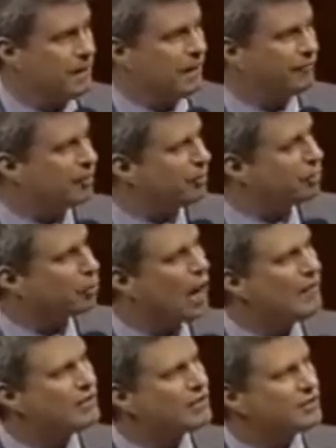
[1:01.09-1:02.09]
if the
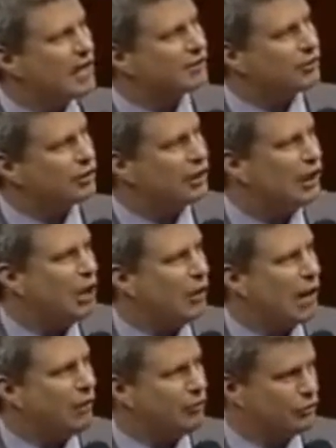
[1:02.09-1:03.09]
private sector can
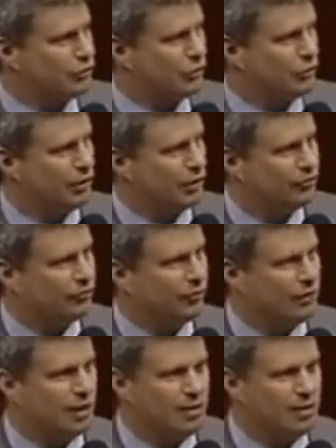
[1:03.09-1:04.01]
go out and do this,